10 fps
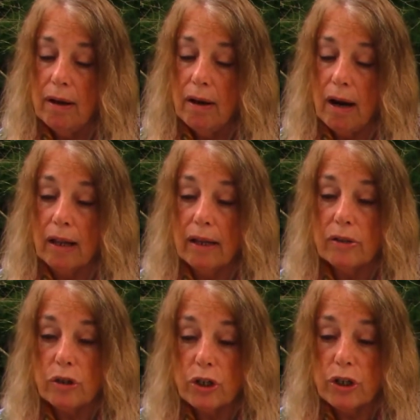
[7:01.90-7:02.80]
I like
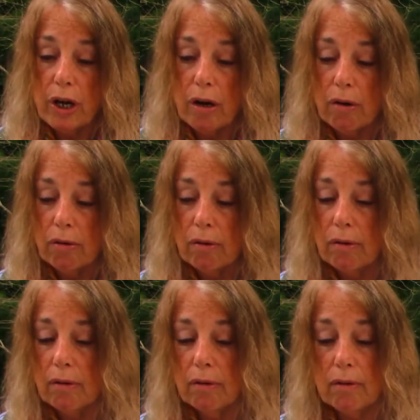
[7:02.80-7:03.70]
to share
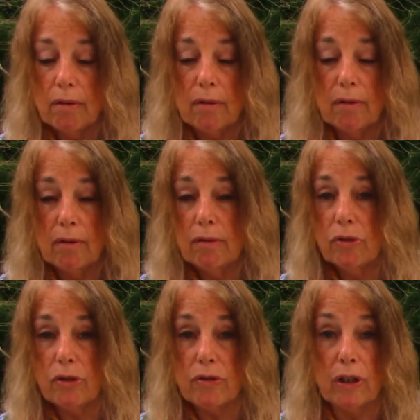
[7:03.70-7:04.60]
just